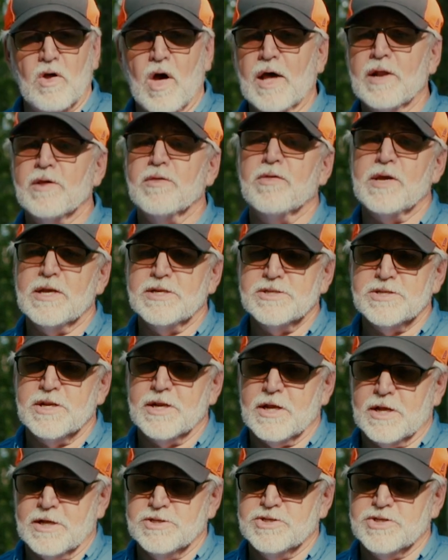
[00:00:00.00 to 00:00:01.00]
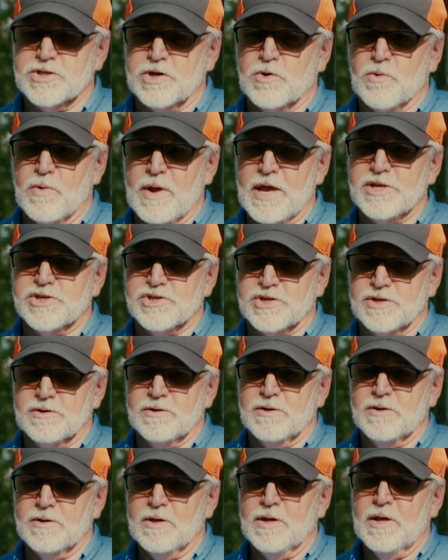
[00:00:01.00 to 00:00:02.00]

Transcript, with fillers: lot of things into consideration